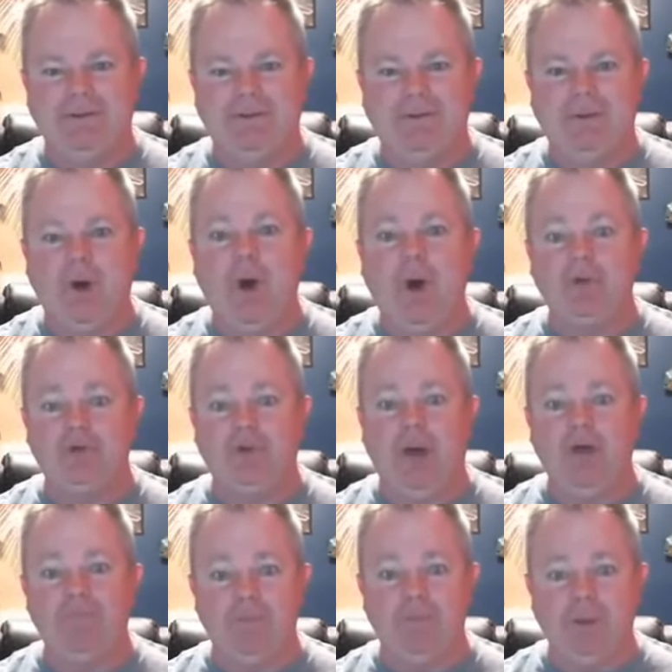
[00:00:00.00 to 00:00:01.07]
Oh,
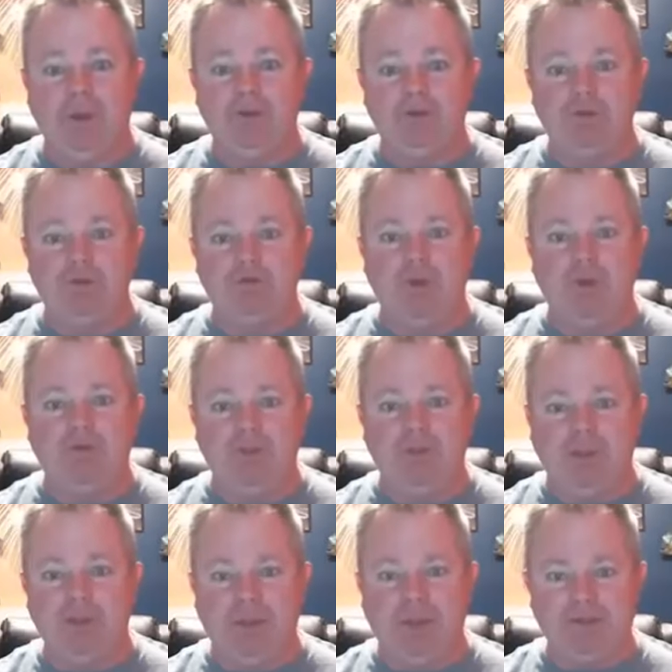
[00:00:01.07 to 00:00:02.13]
12
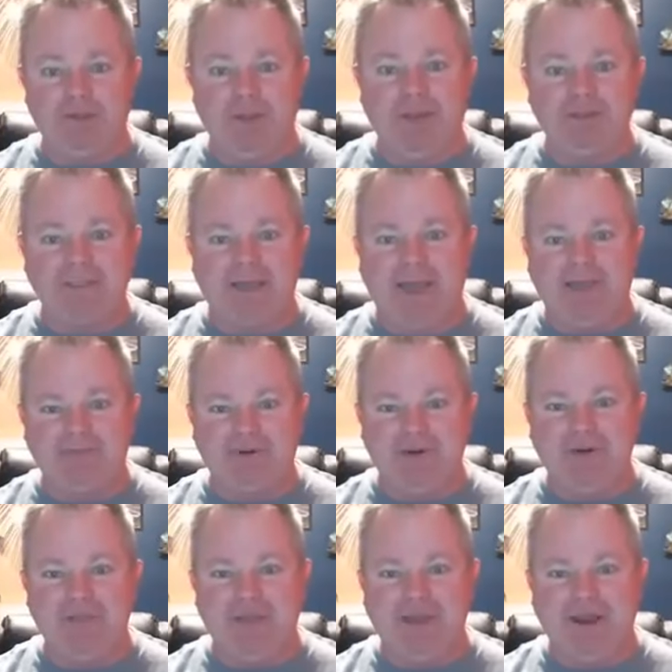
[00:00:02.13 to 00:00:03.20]
so that's in the
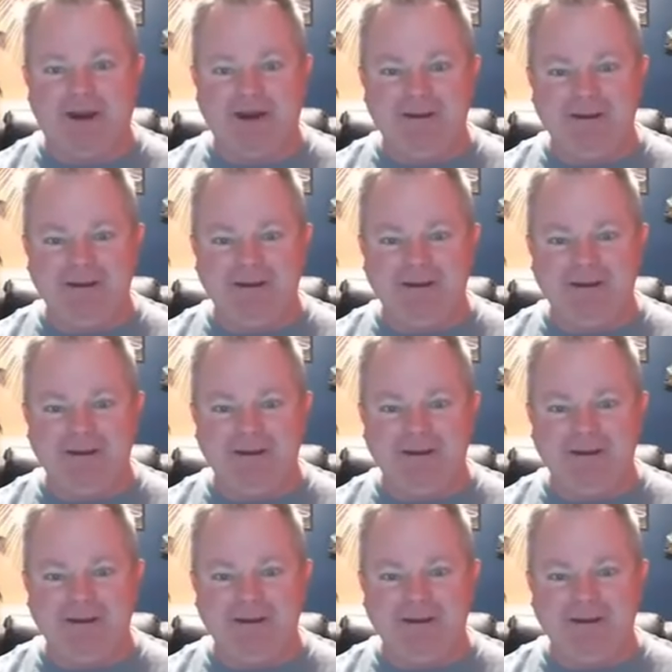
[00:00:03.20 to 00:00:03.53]
afternoon there.